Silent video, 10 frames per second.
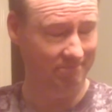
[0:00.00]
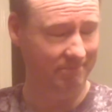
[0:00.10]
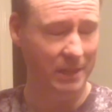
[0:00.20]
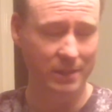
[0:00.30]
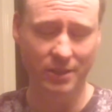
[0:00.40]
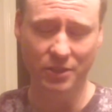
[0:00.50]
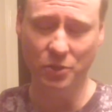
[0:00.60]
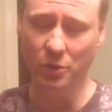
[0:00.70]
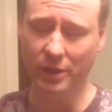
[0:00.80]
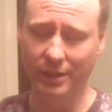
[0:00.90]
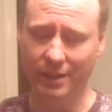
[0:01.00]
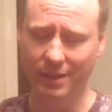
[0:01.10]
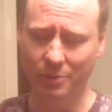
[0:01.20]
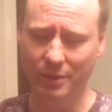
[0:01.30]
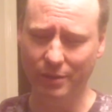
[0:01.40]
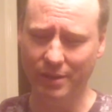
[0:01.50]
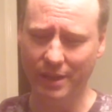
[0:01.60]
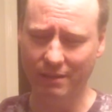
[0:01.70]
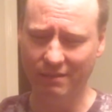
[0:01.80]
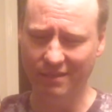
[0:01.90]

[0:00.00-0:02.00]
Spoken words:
it's historically a real thing.